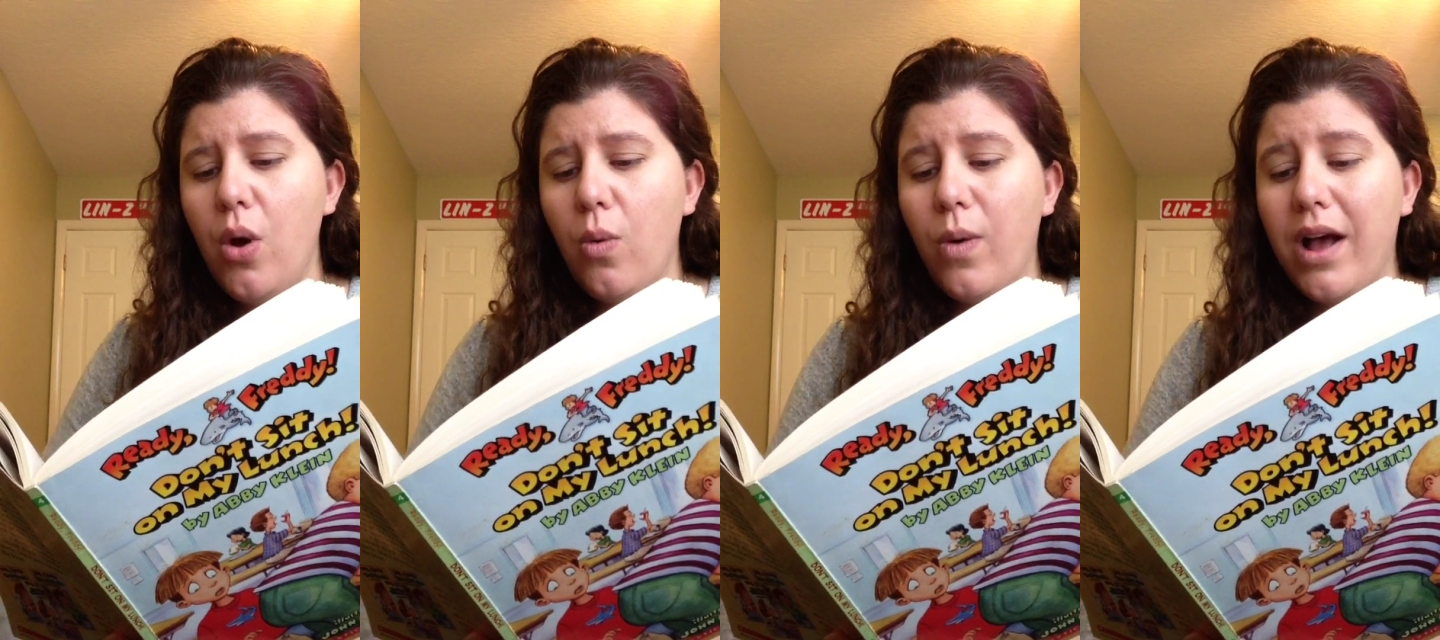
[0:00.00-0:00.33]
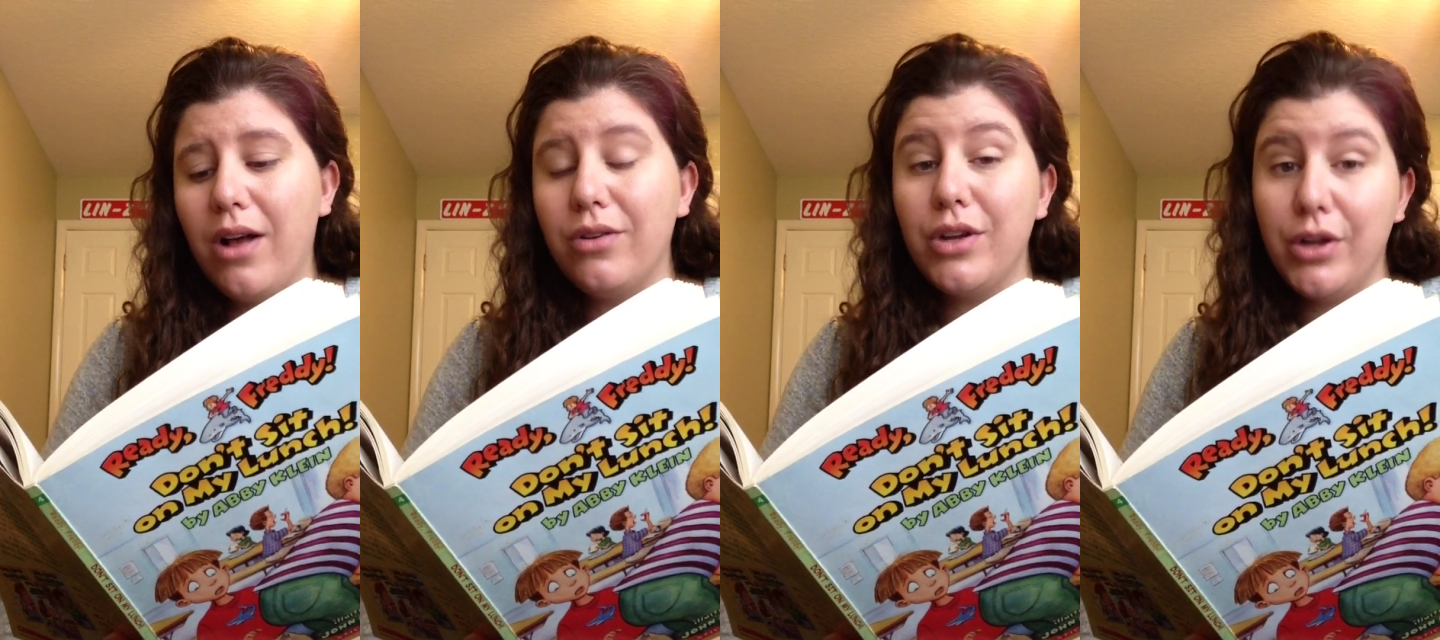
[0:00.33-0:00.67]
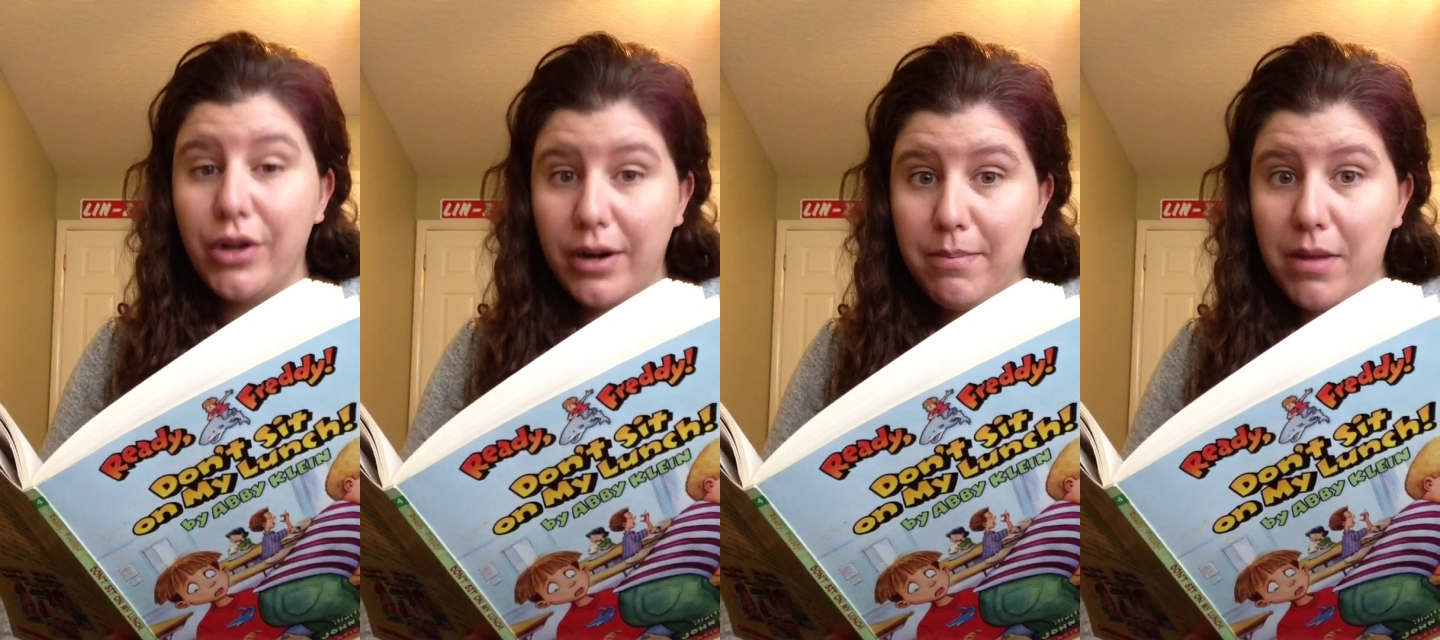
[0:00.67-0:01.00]
"Well,
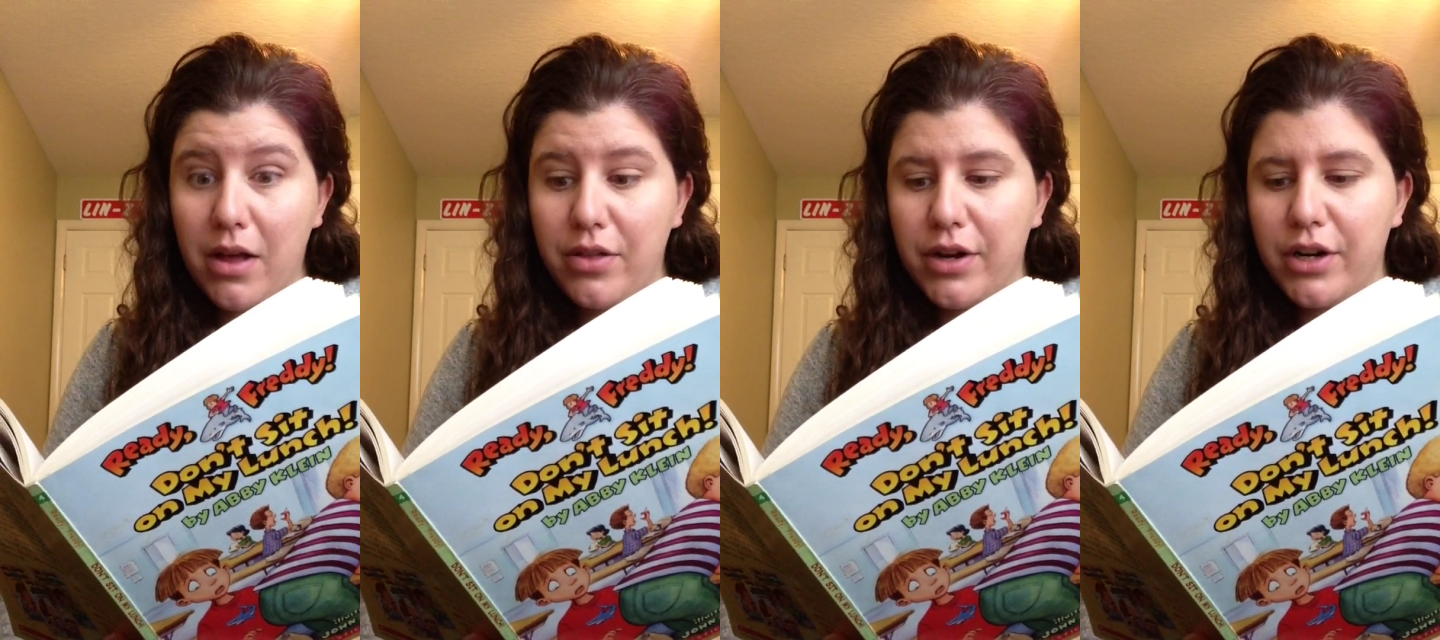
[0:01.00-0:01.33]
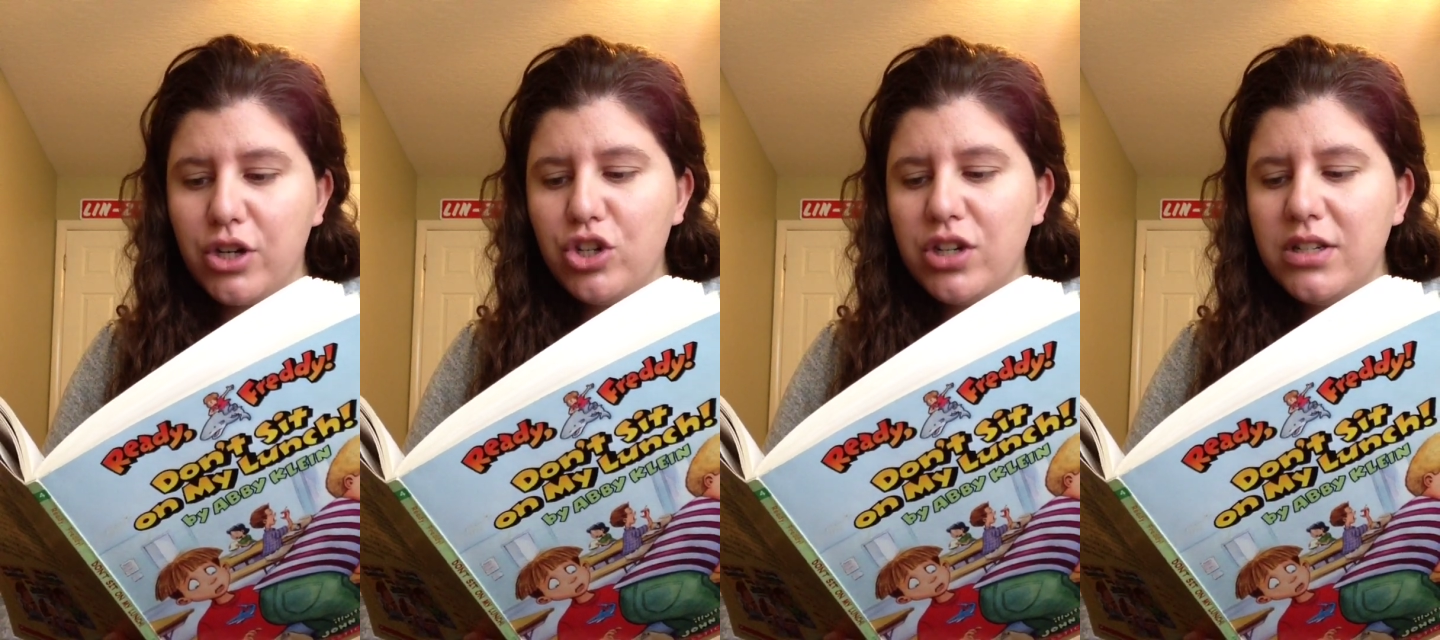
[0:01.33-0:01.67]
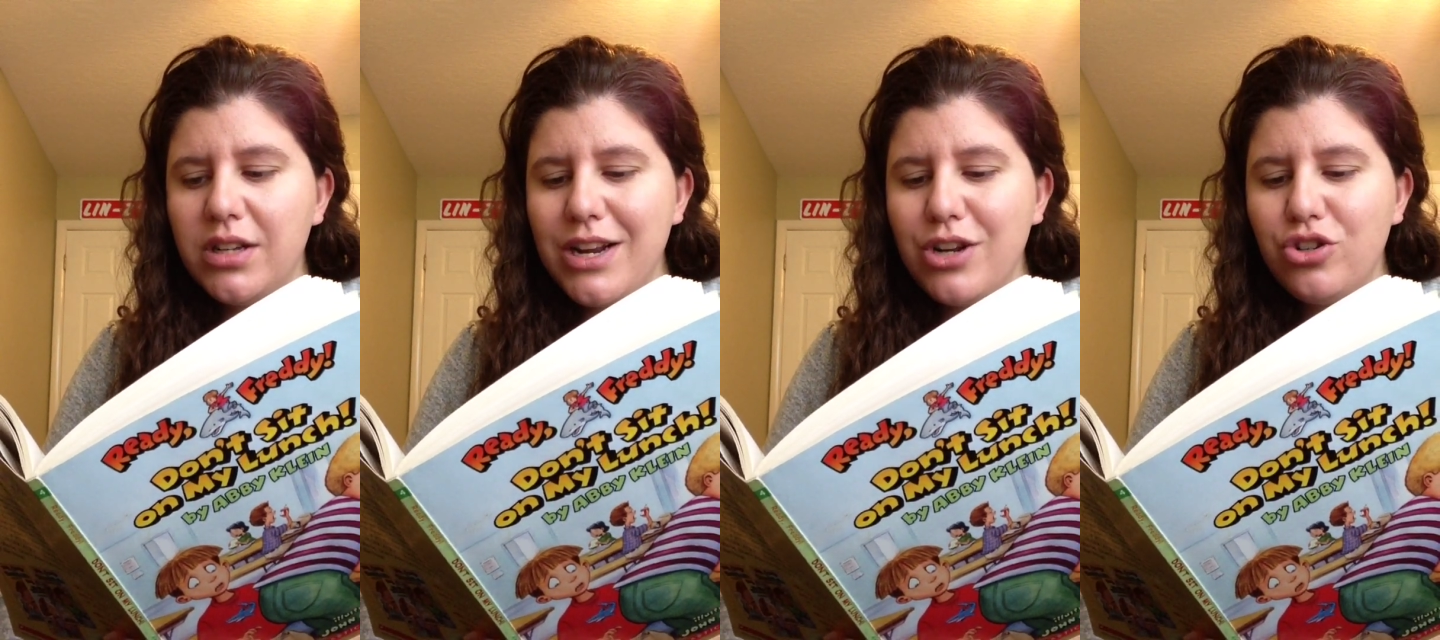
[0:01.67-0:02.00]
your mother should
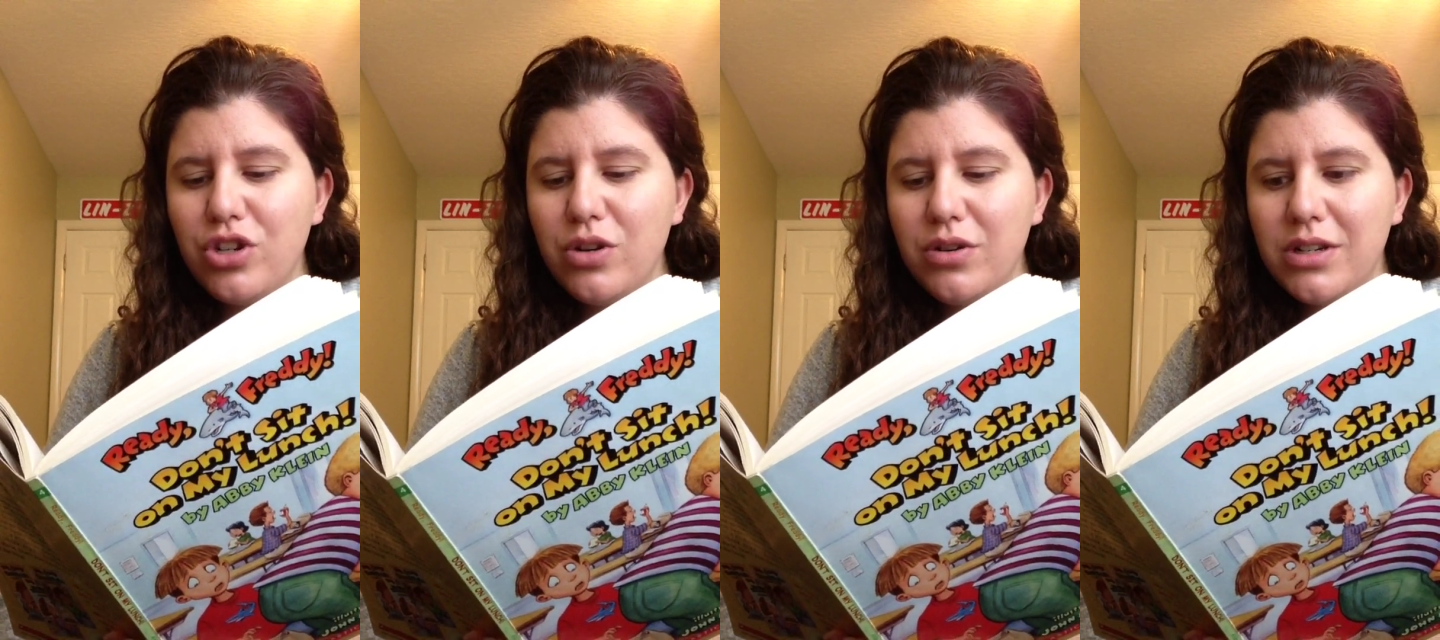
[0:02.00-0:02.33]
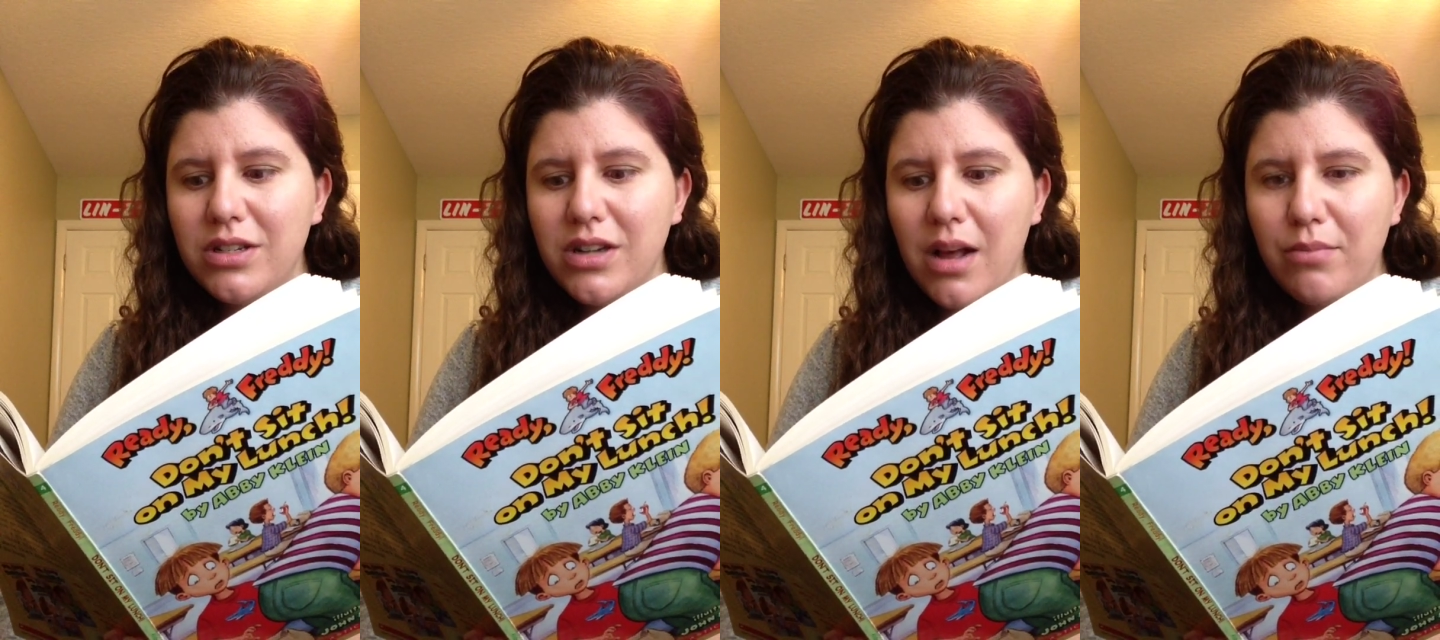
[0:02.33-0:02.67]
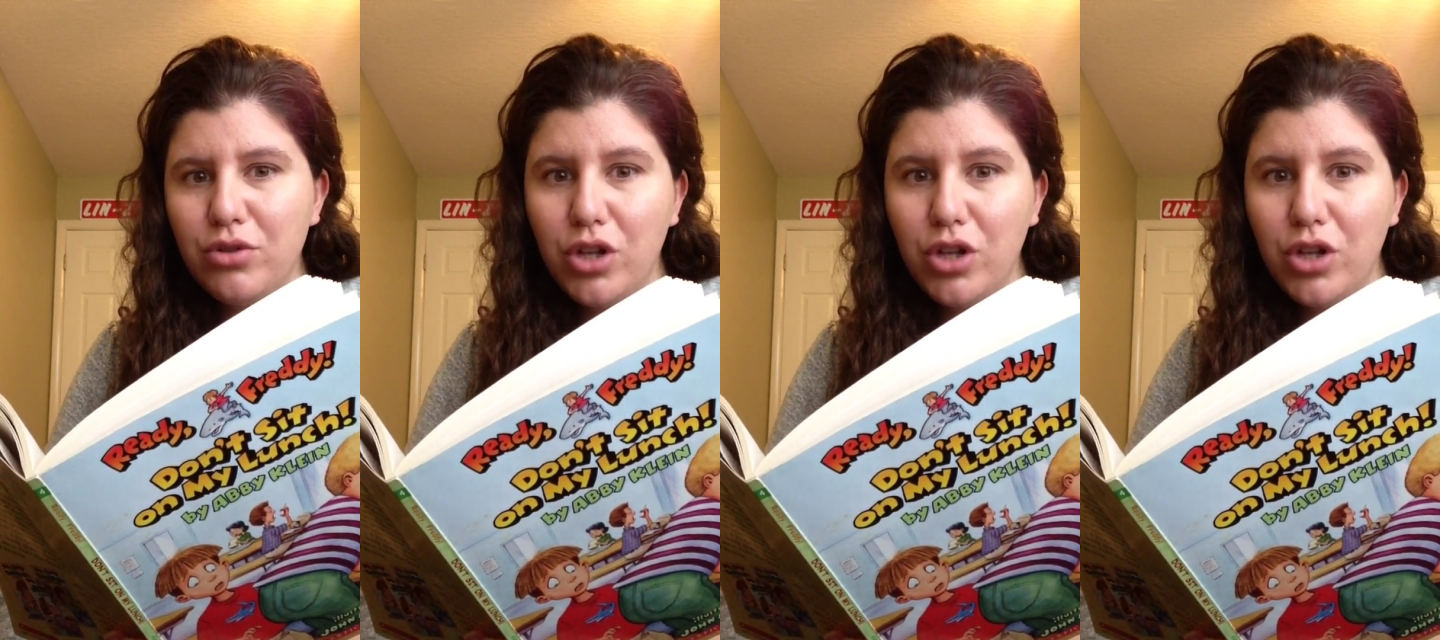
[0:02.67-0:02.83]
teach you to stop